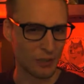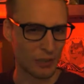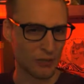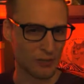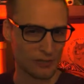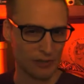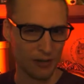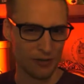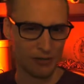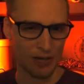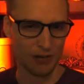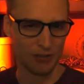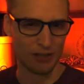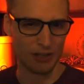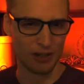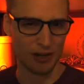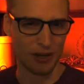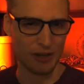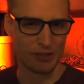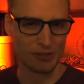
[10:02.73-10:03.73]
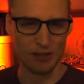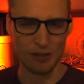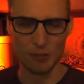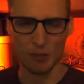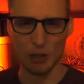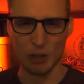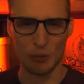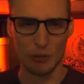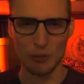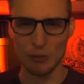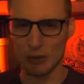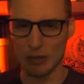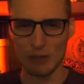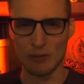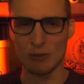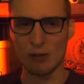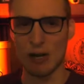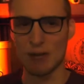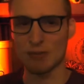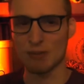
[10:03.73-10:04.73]
of self-driving cars to the point where we really
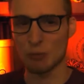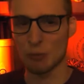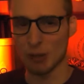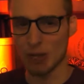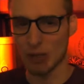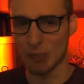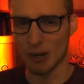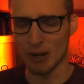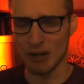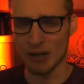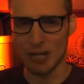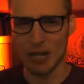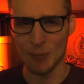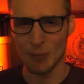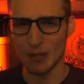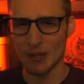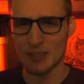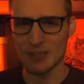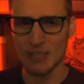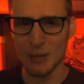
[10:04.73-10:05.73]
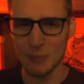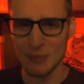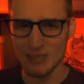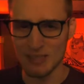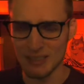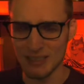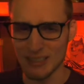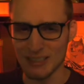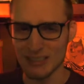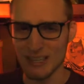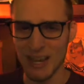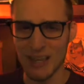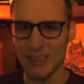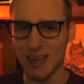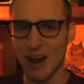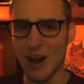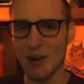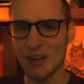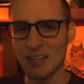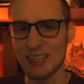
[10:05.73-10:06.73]
don't have to worry about it. But in some cities,
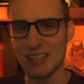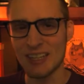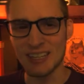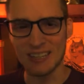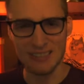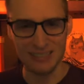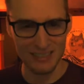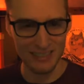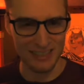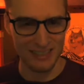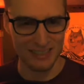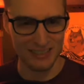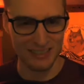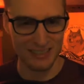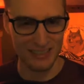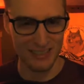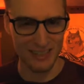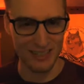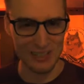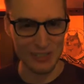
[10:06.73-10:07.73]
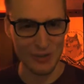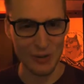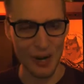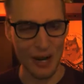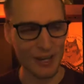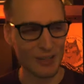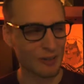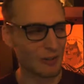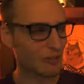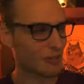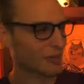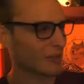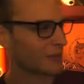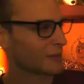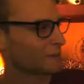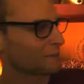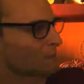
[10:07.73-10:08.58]
that already exists. So I don't think